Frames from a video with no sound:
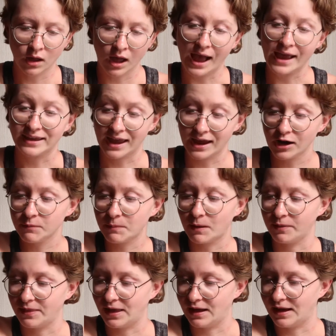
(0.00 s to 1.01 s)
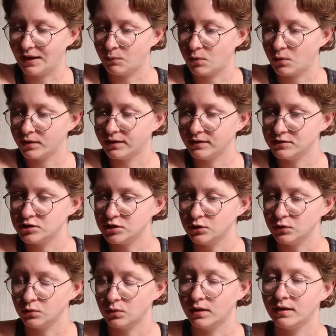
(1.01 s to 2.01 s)
I cared about that. I wanted
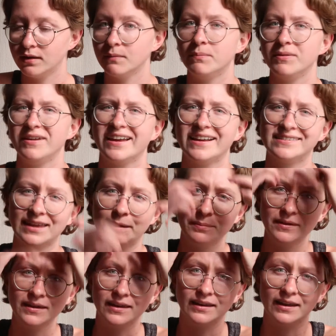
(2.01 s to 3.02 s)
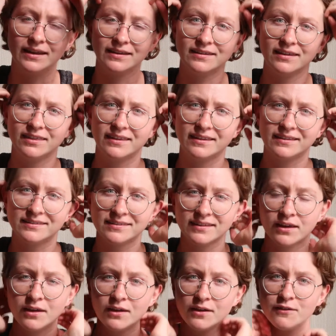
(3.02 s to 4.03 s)
to be accepted into
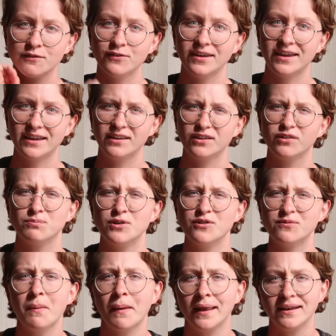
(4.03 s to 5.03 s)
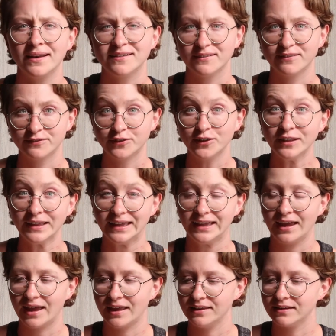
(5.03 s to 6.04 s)
this vegan movement
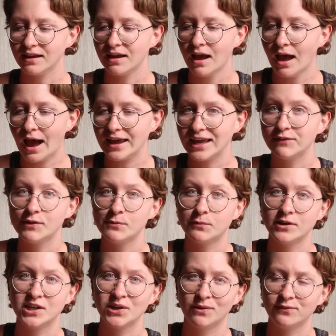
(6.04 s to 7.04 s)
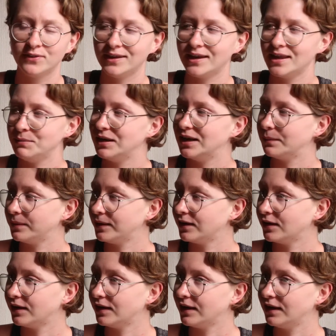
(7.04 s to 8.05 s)
fully, and I even went to a vegan meetup
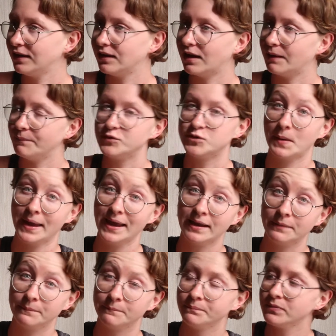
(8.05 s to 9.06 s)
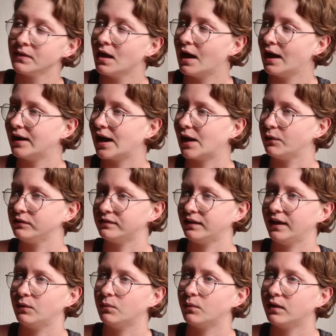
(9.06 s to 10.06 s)
here in Japan, and I was
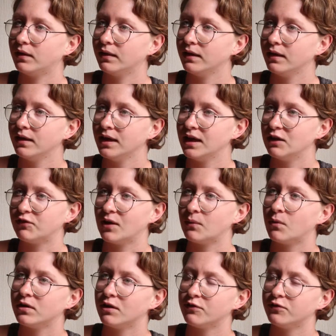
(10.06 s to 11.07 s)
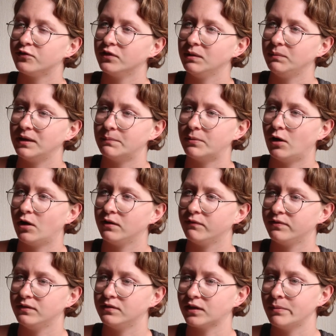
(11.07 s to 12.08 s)
like, well, if I want to fully be a part
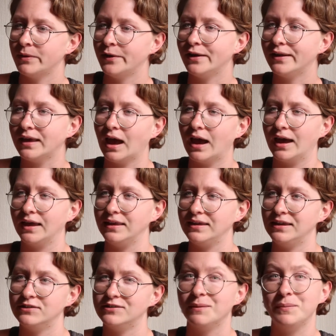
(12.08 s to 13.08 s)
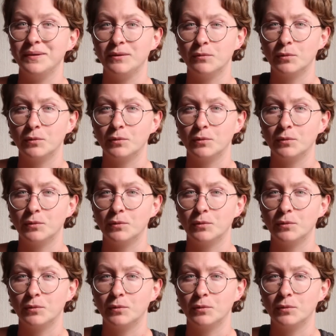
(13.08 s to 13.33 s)
of this community, I need to be